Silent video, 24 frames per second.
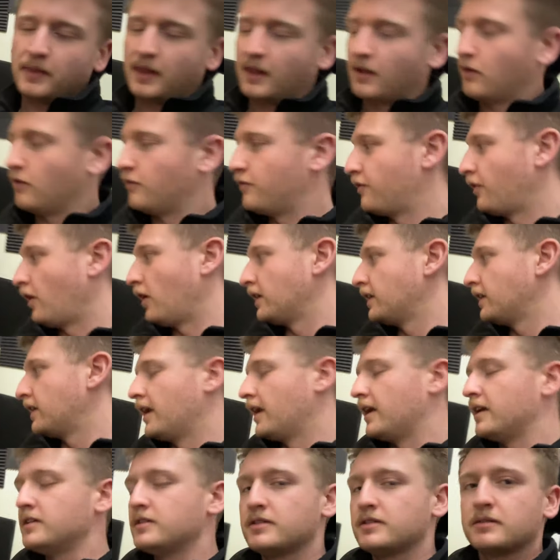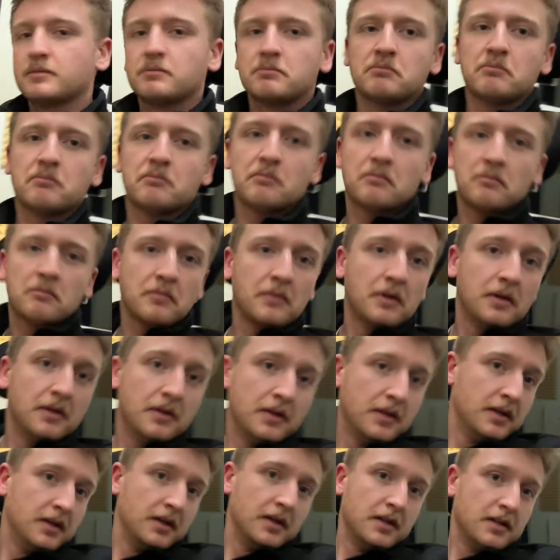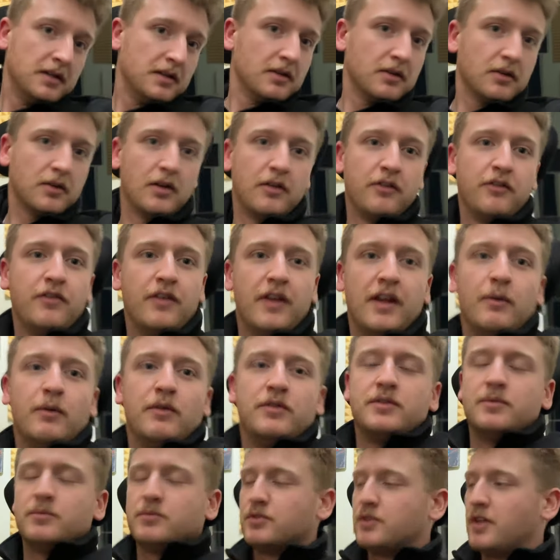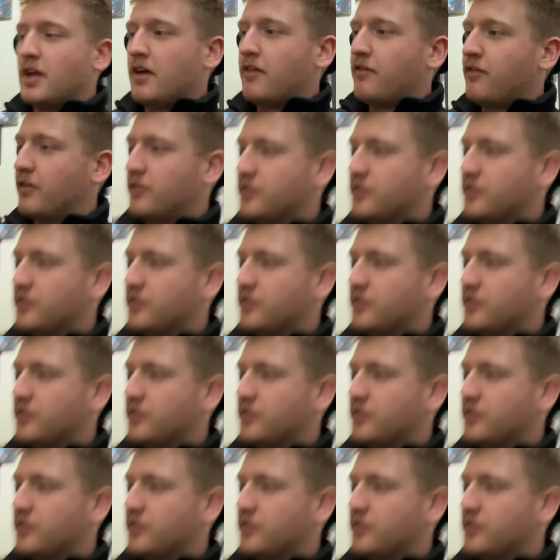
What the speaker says: Got a flight case. Gonna fill it with some stuff.